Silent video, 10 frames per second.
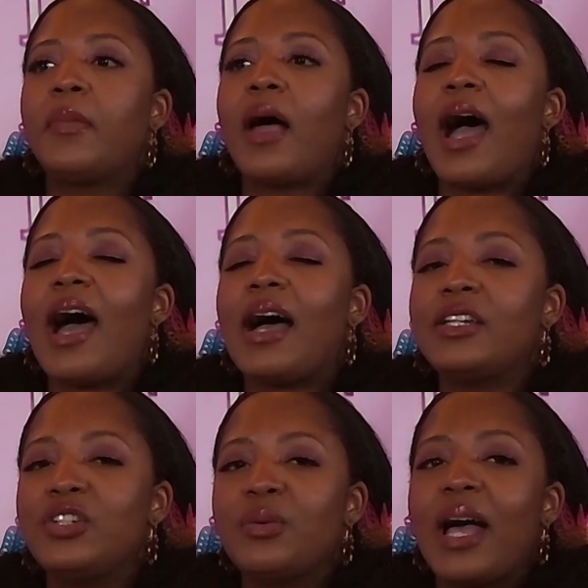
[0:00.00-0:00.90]
I
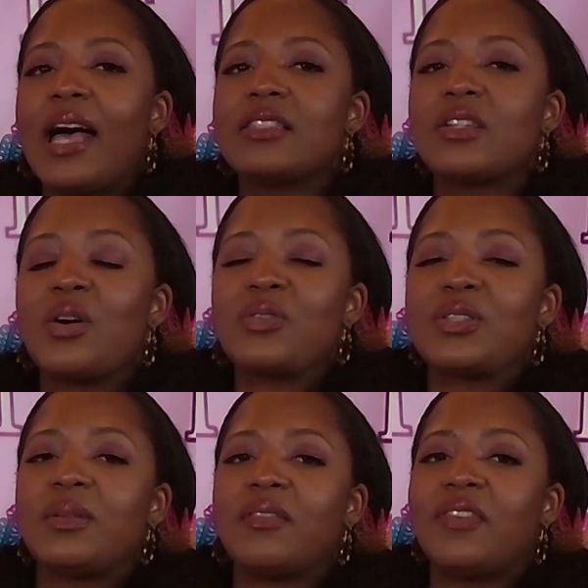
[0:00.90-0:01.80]
knew I had to go to an
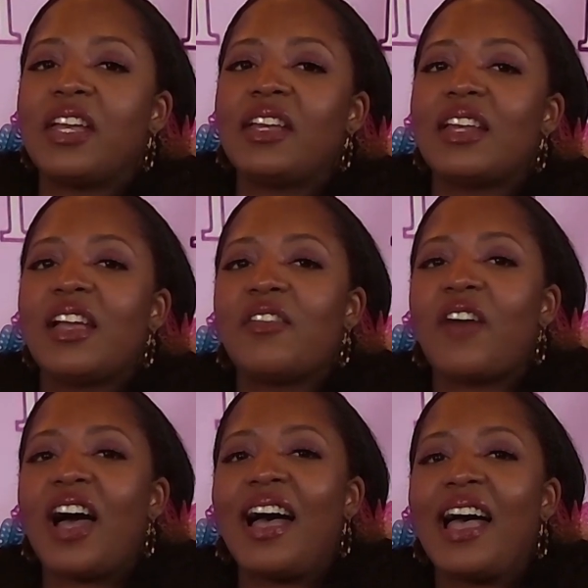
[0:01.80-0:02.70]
event if
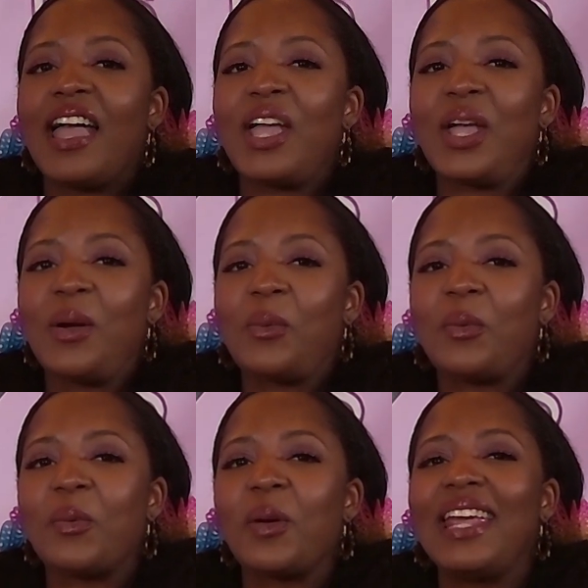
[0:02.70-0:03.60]
I
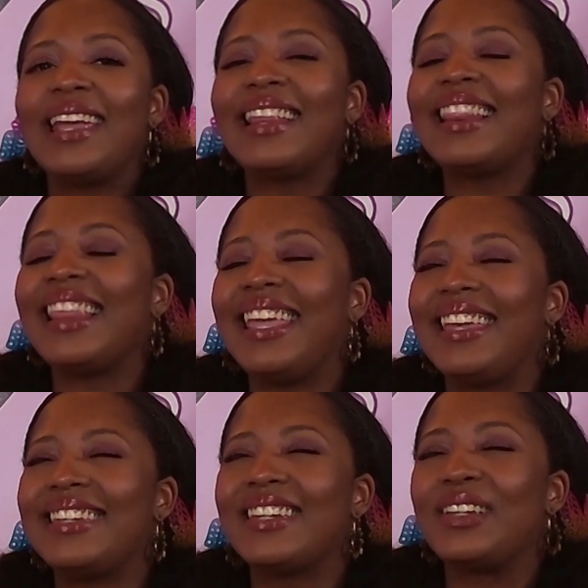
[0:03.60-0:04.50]
really
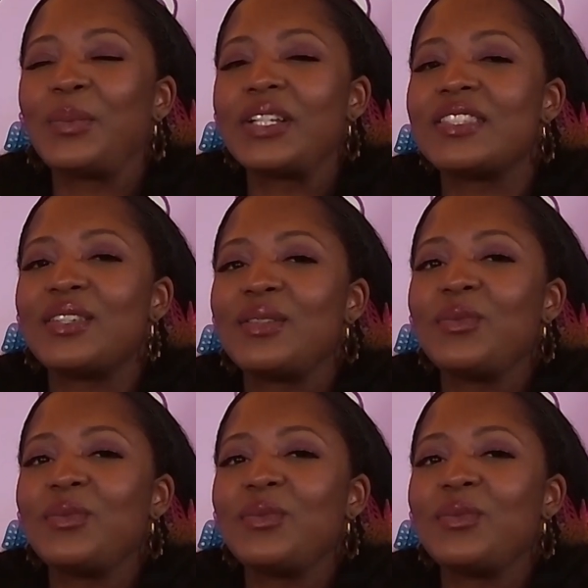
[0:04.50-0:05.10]
didn't want to.